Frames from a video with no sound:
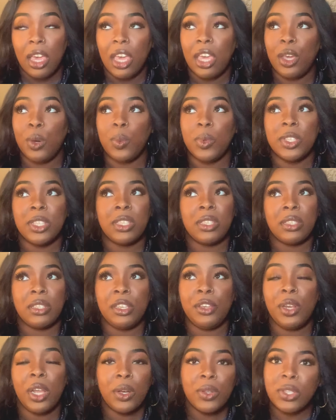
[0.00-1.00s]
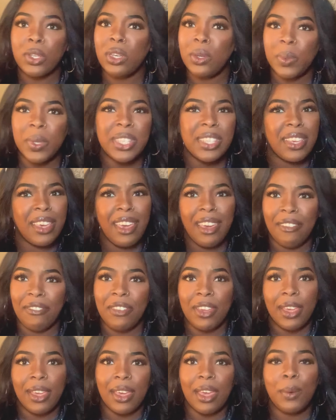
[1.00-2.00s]
It was, you know, so it was
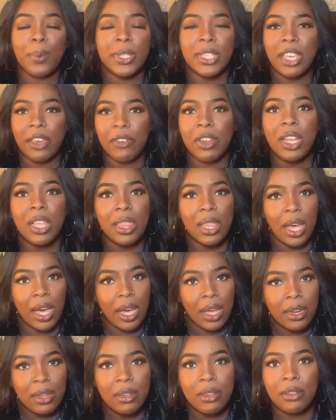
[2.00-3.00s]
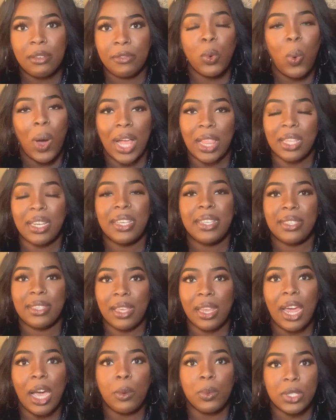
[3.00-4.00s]
giving. It was giving a lot of qualities
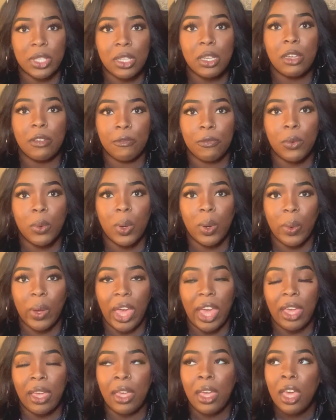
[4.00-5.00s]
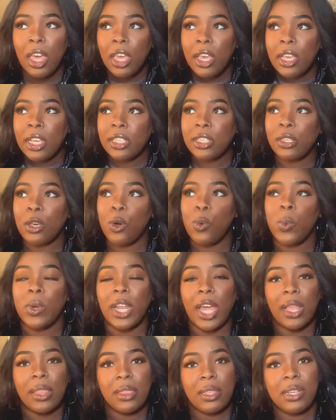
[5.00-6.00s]
that I was looking for, okay? So when
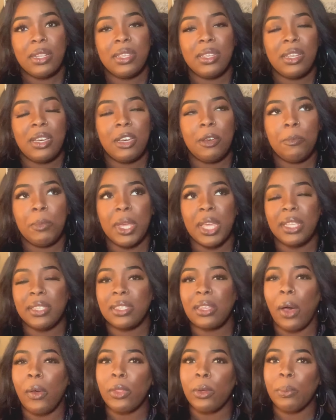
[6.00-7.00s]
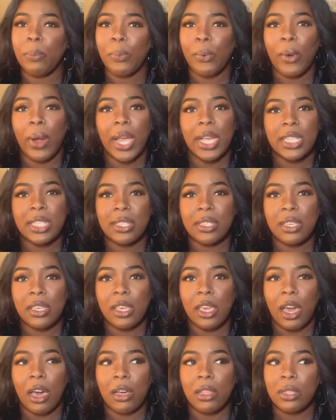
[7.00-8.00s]
I looked it up and saw the pricing,
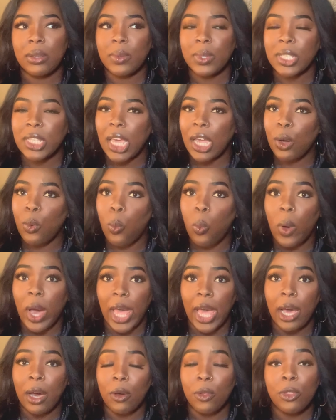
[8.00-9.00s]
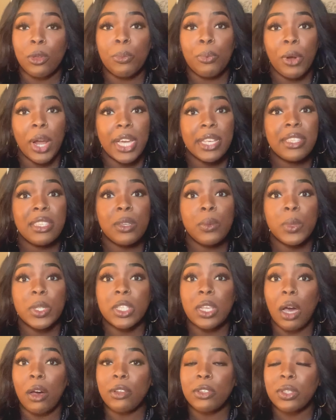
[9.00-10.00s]
y'all, I was like, wow, the pricing was
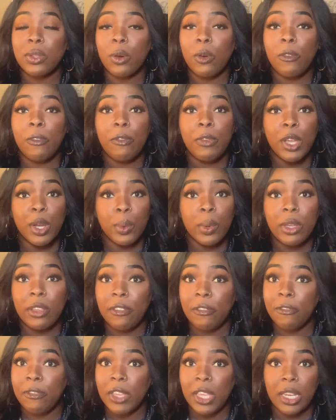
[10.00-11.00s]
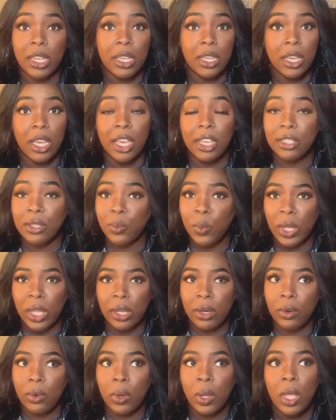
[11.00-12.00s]
also very fitting as
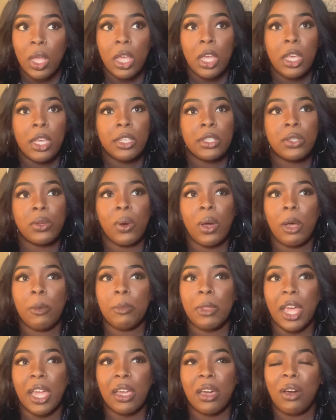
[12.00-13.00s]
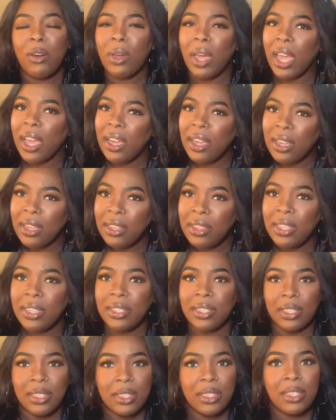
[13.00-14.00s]
well. So I'm like, okay,
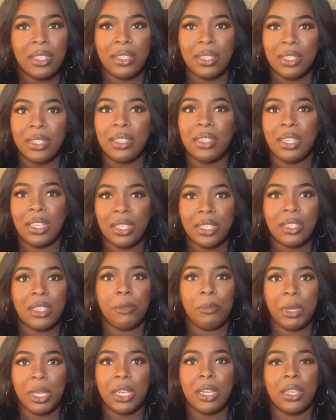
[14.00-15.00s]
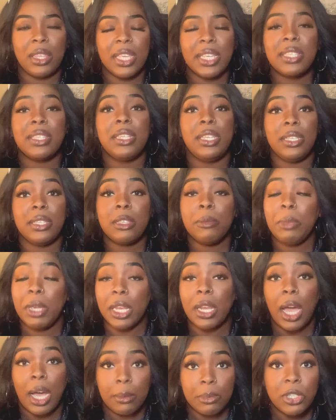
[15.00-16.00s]
this is this is needs to be an, this needs to be
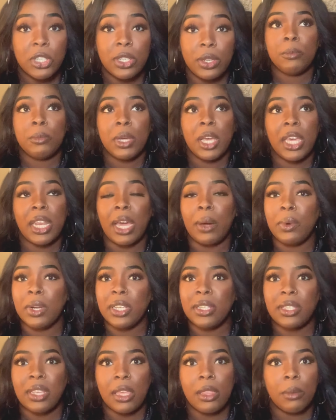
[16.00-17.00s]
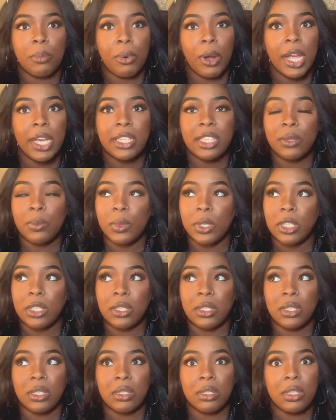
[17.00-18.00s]
an option. And I want to say the pricing was
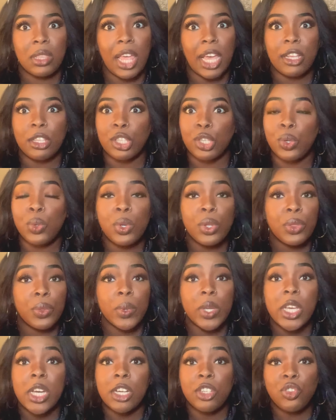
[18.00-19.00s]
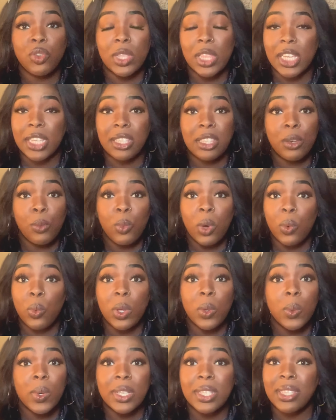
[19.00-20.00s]
like two to three hundred less than what
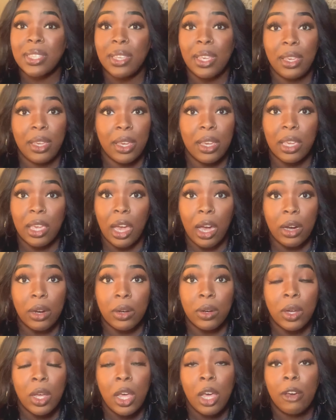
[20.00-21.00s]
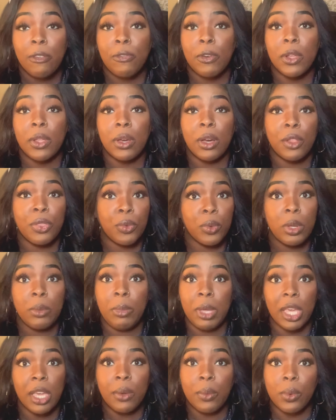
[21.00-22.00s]
we were seeing y'all for a three
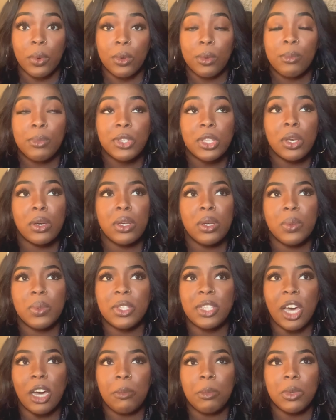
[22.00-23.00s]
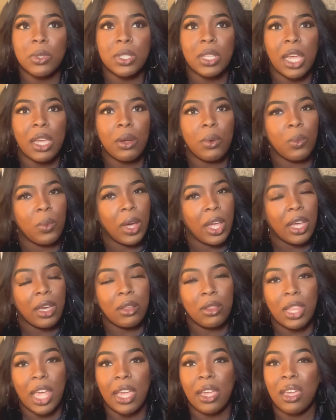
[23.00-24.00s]
bedroom so it was almost like
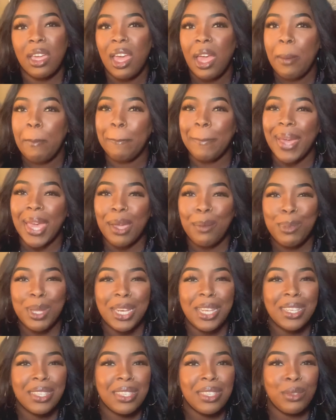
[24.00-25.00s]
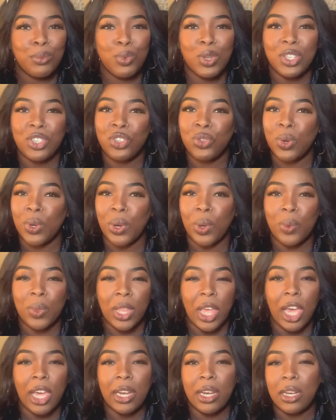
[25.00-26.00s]
wow like maybe this is what's shown
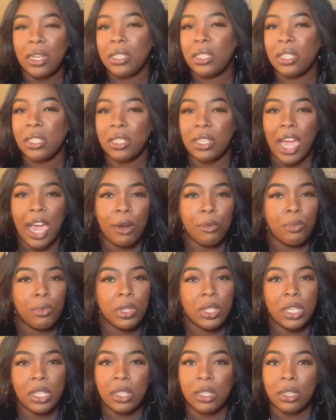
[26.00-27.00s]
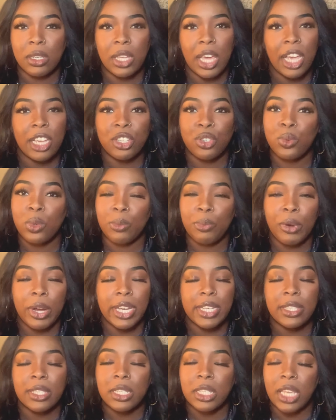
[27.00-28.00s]
online and this is not really the actual
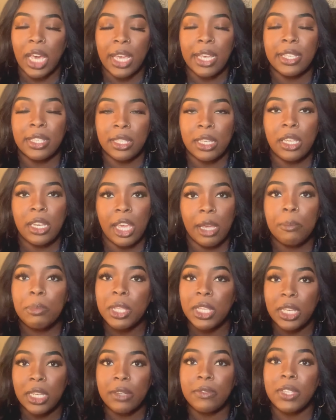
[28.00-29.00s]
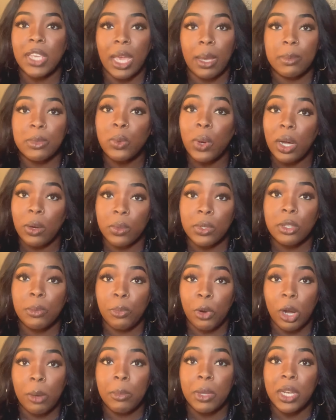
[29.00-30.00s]
price because i have seen that plenty of times while i was
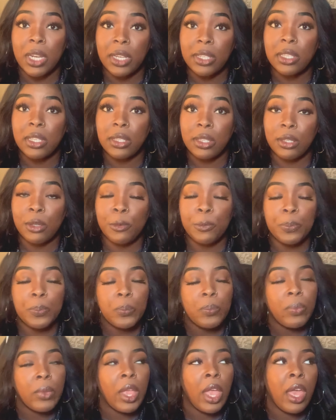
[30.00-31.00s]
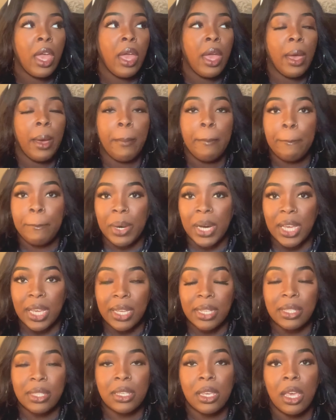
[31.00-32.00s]
apartment hunting too
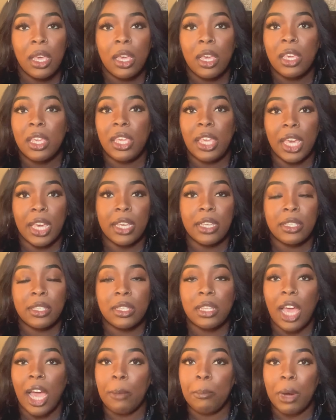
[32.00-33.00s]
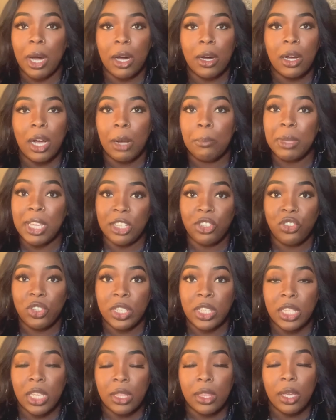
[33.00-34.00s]
but yes i'm i'm
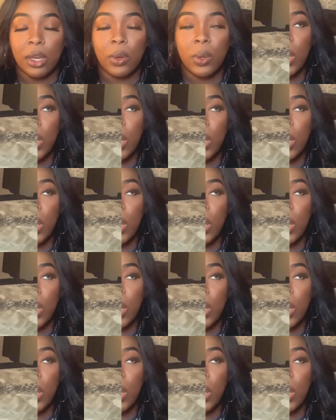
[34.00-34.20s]
interested though